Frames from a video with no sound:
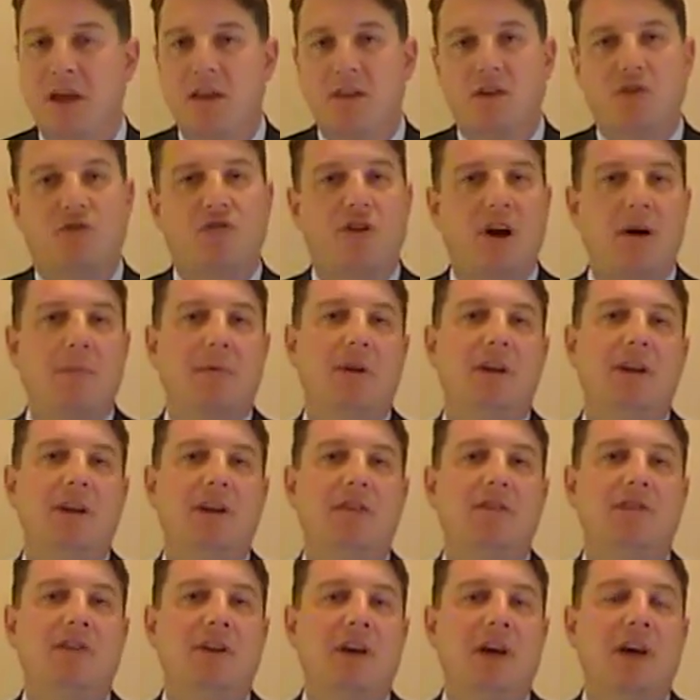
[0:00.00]
The trouble
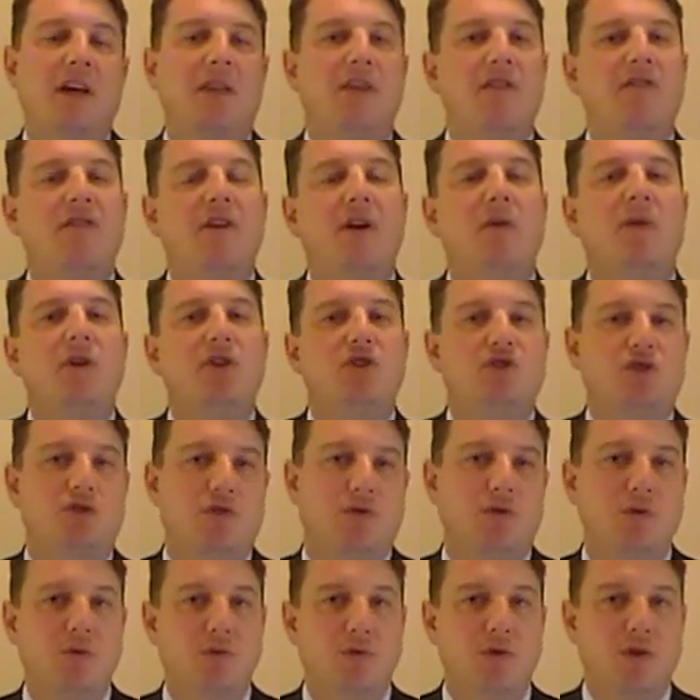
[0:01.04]
is, the very
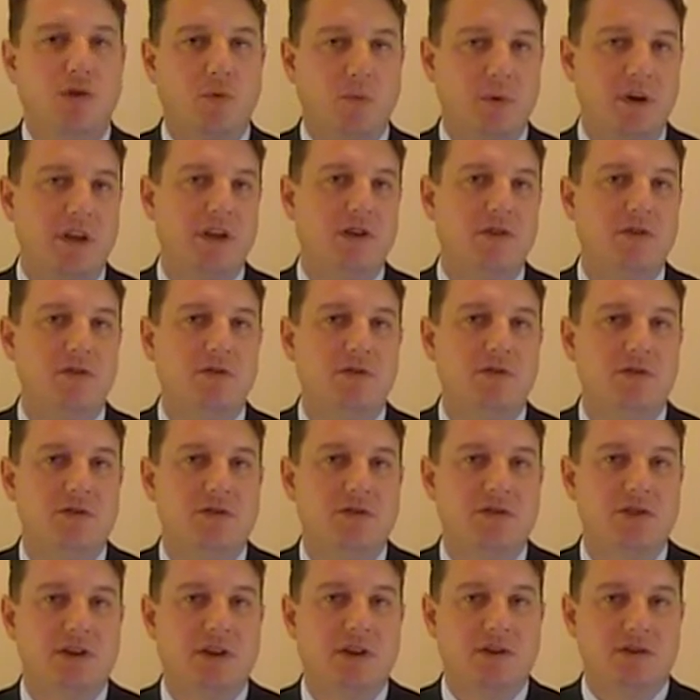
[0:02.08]
tool that we
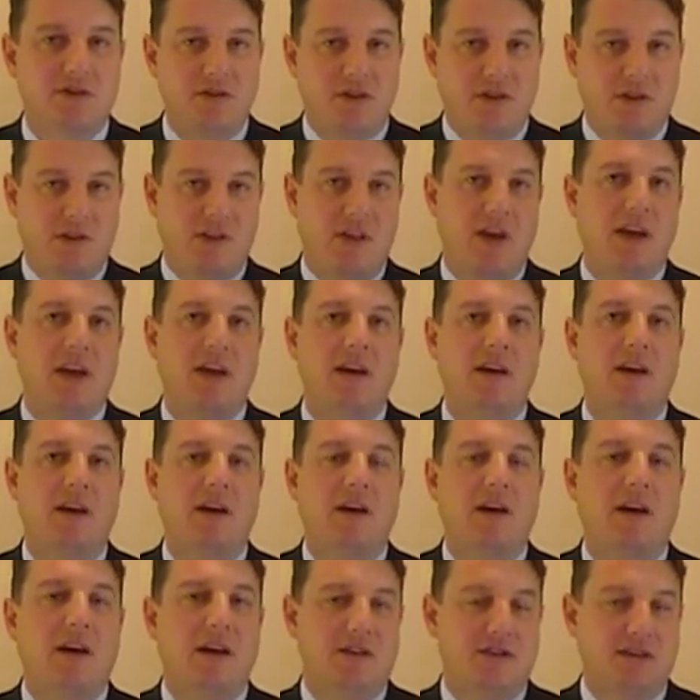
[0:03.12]
use to think
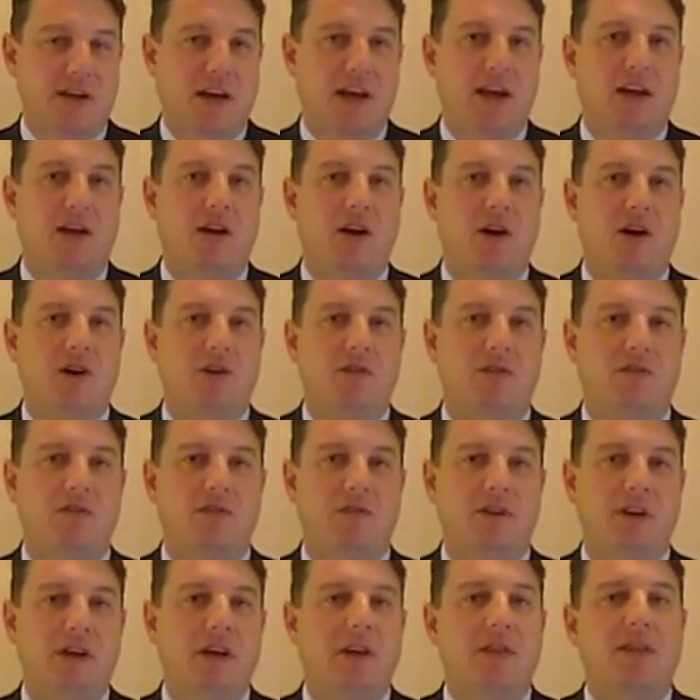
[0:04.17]
and take
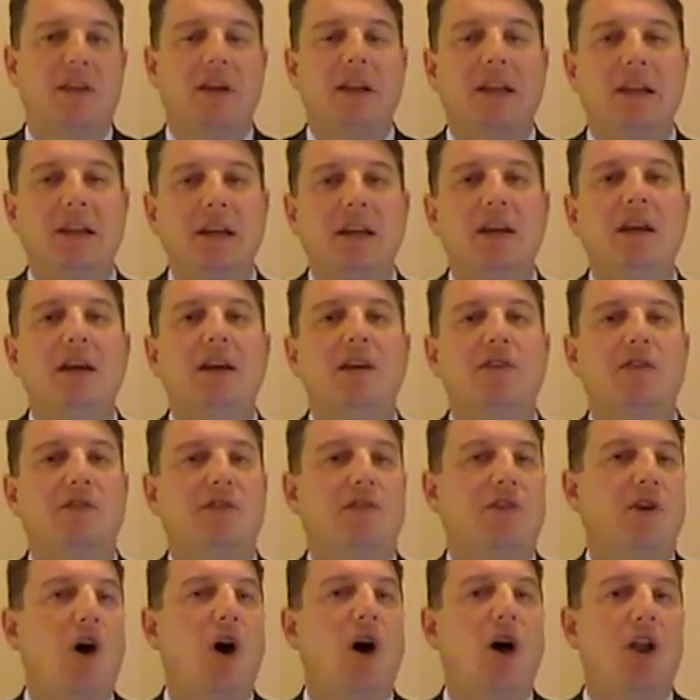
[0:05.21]
notes, the linear
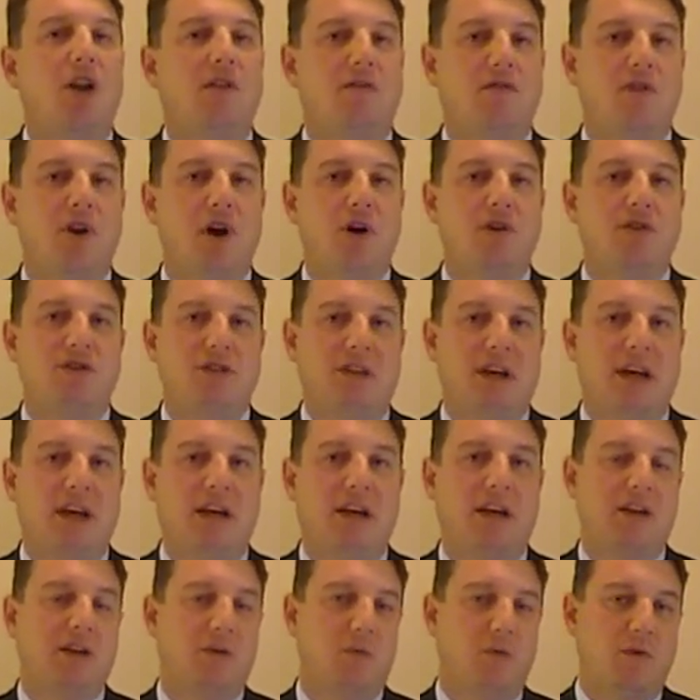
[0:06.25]
style of
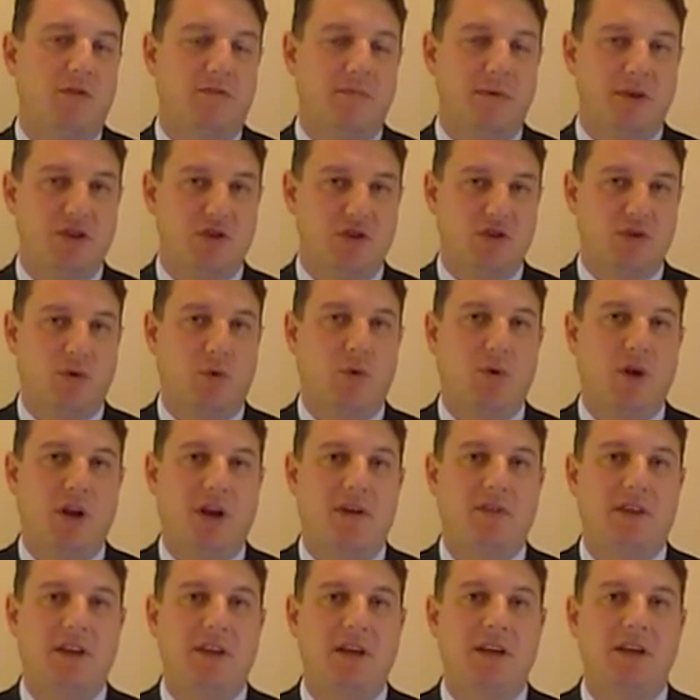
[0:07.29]
note-taking that we've been taught
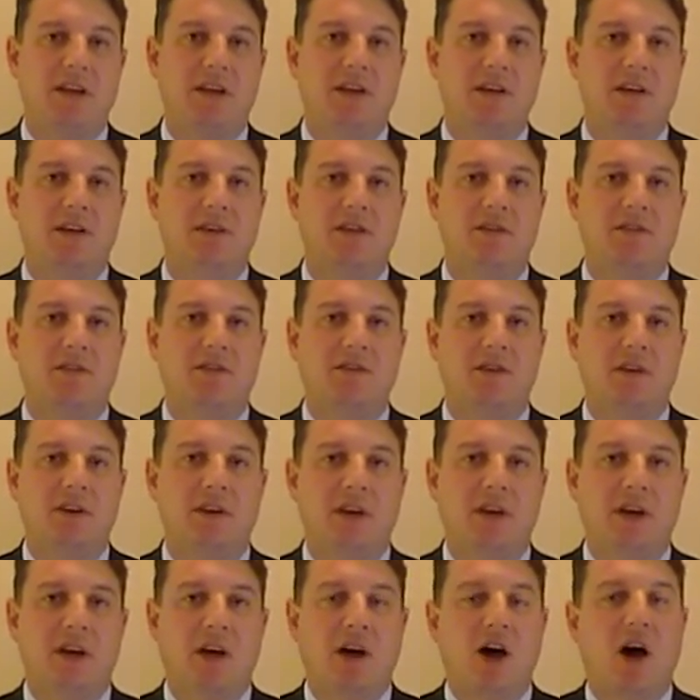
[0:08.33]
over the years,
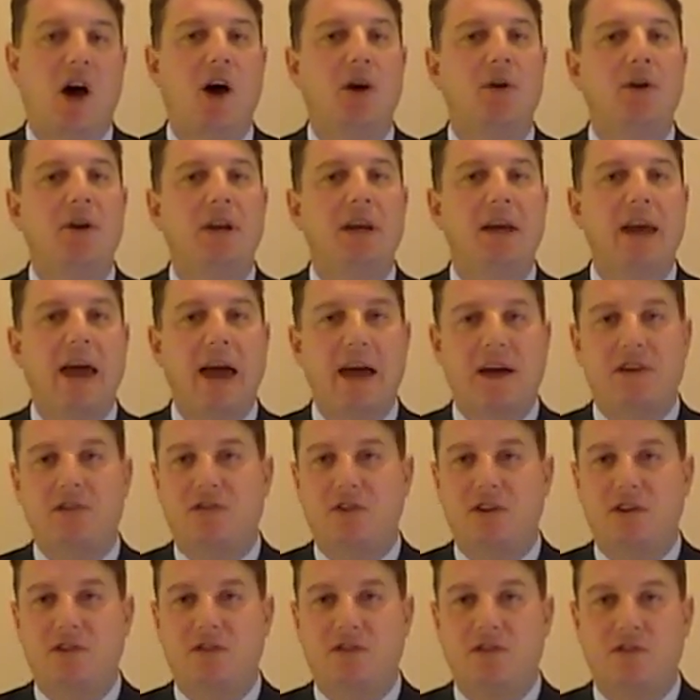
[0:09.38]
only
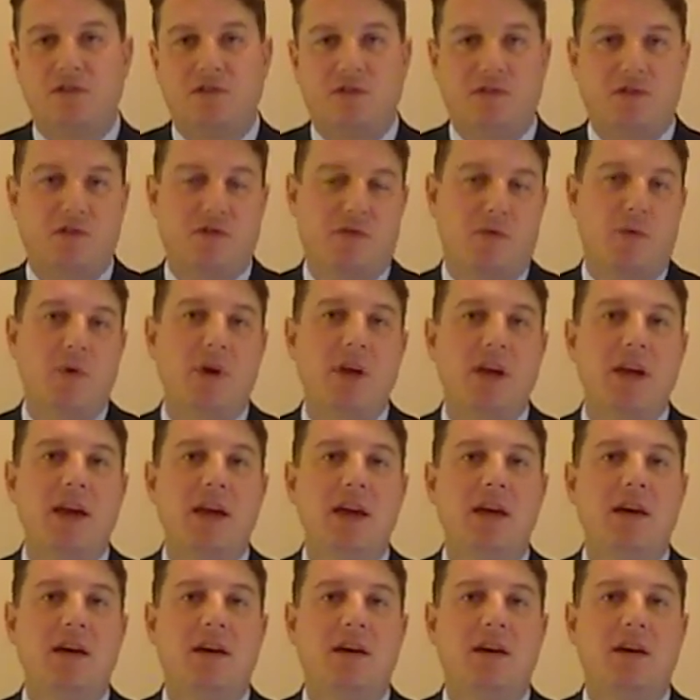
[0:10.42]
accesses
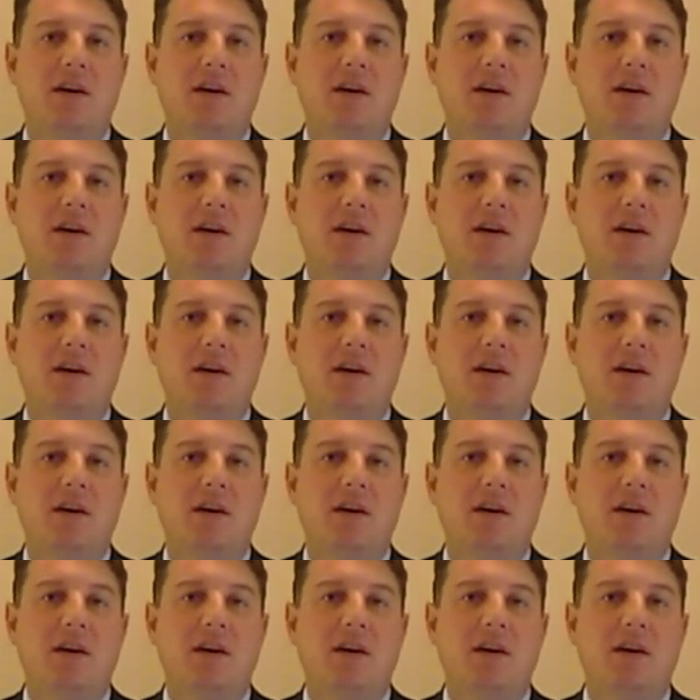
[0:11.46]
3